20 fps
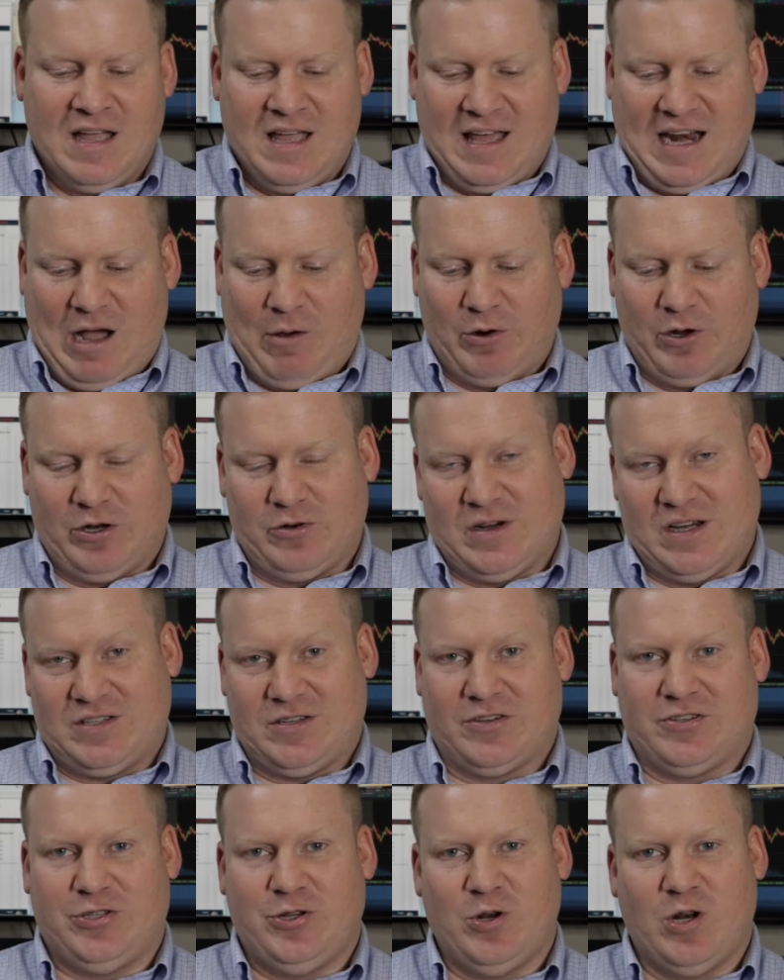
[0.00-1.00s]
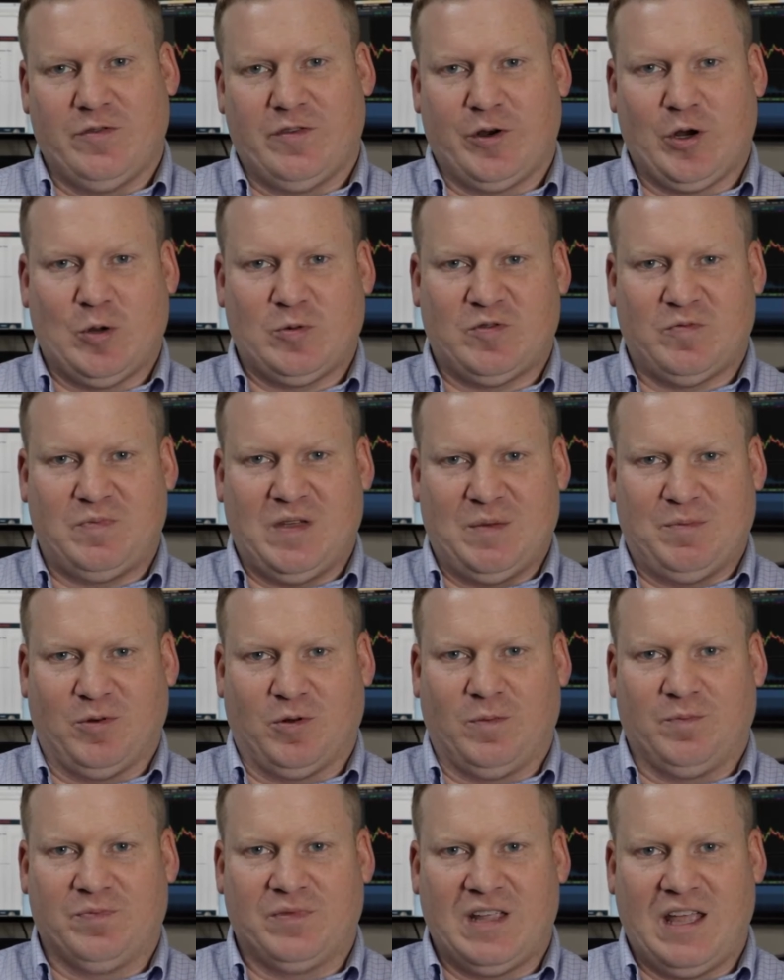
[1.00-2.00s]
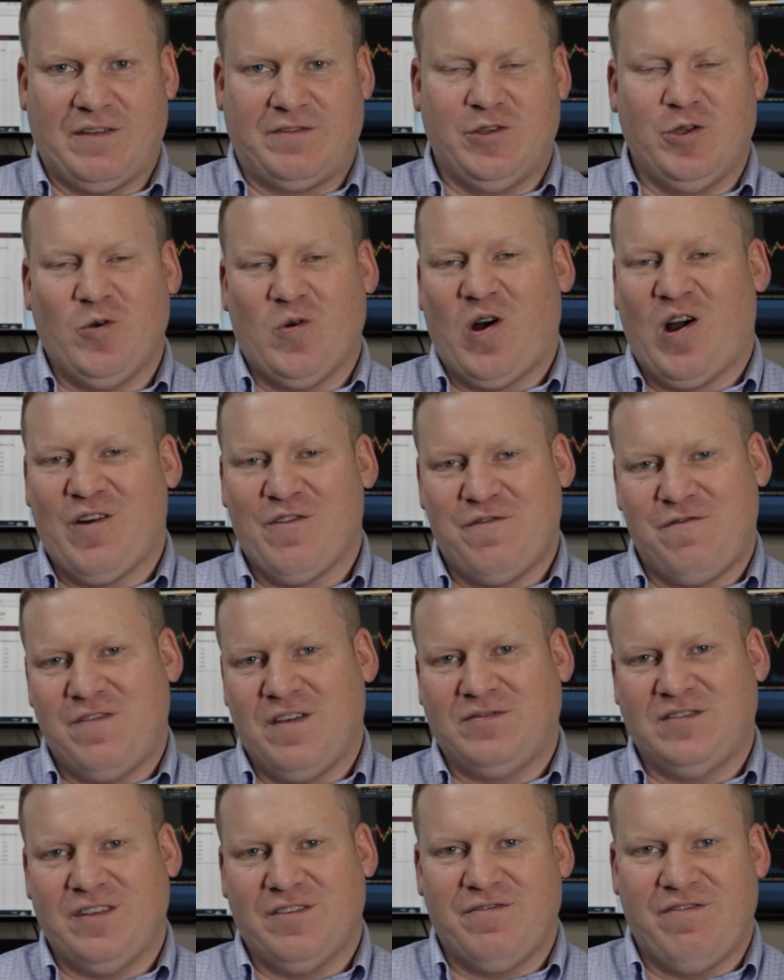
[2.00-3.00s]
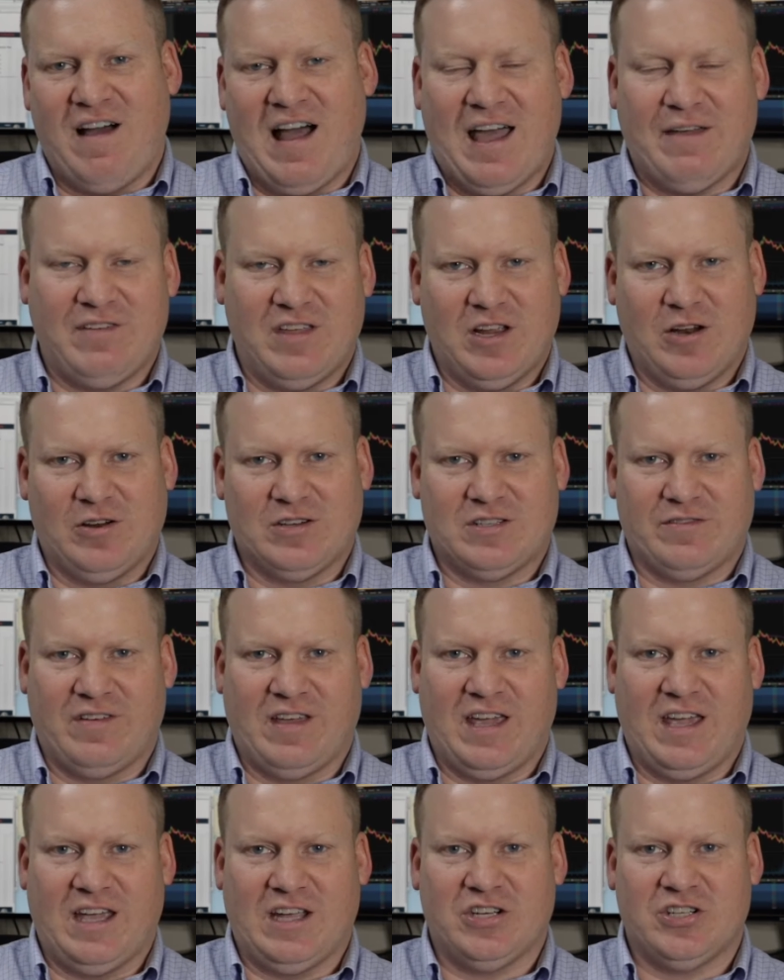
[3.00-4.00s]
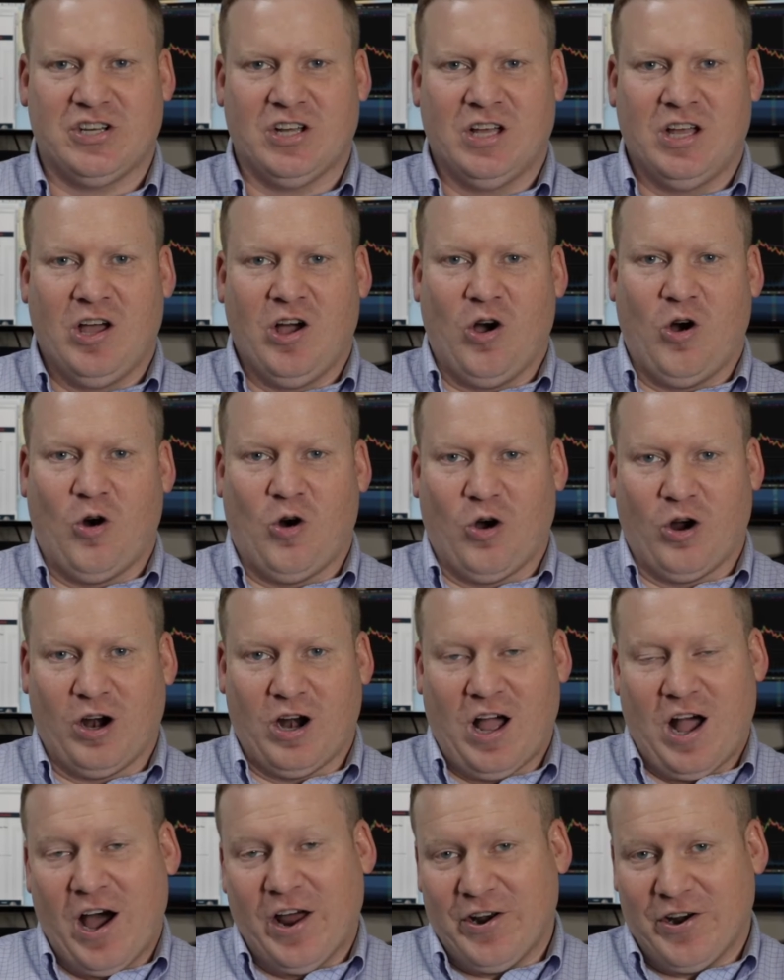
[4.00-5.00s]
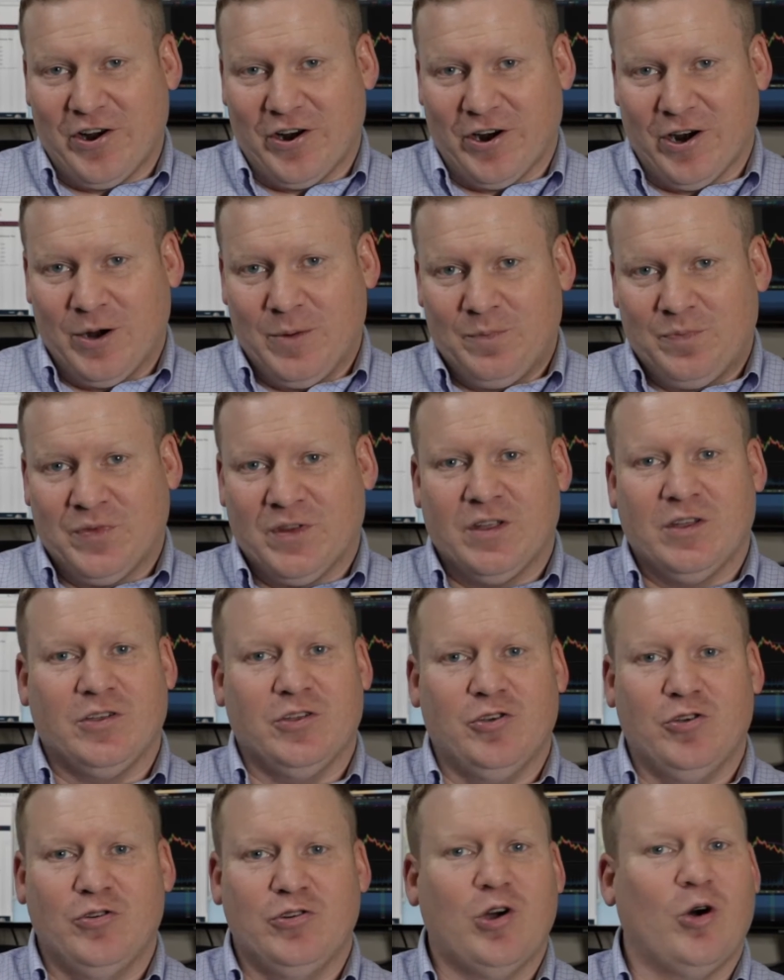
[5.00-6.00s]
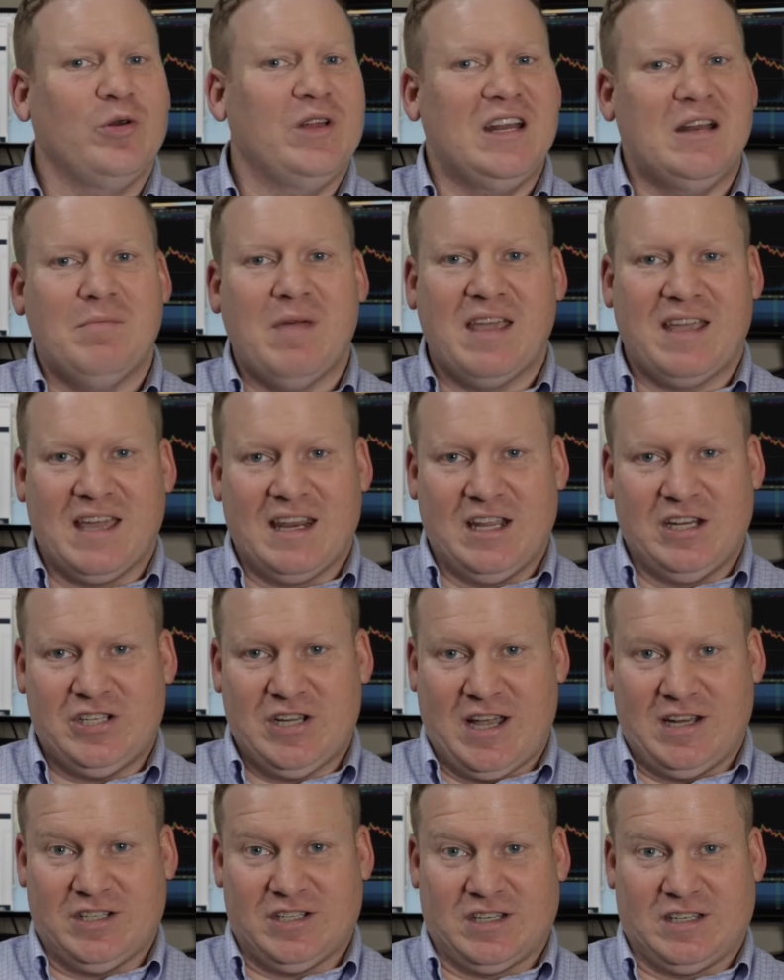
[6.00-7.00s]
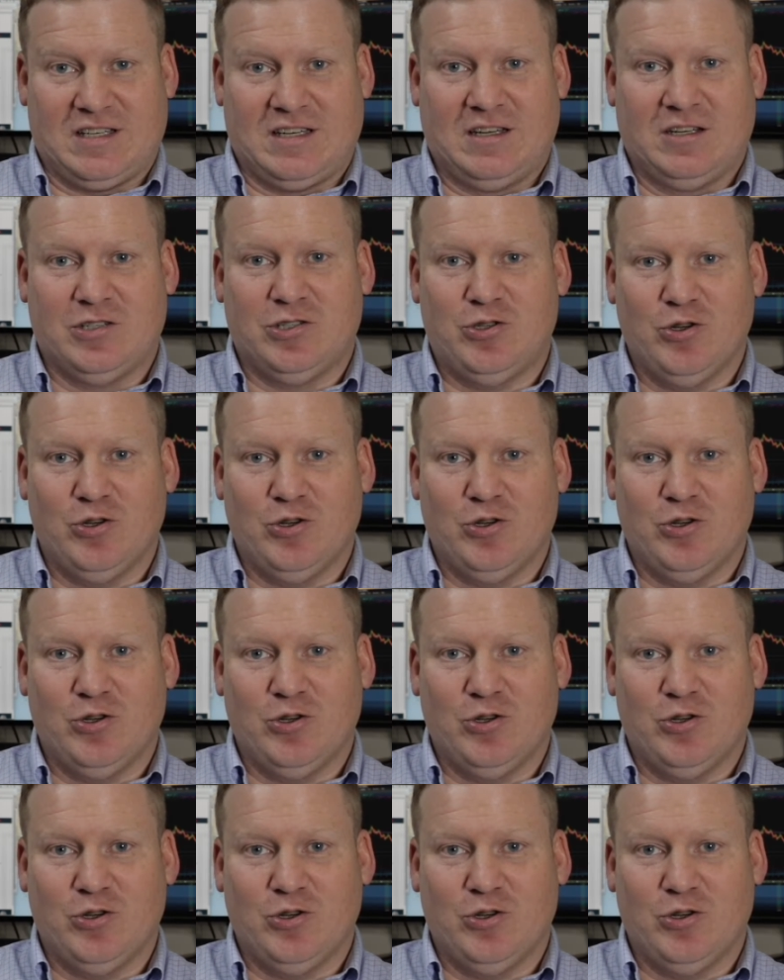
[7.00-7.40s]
And I want to address there's two different groups of people. If you are 55 years of age or under, you don't need to make any changes.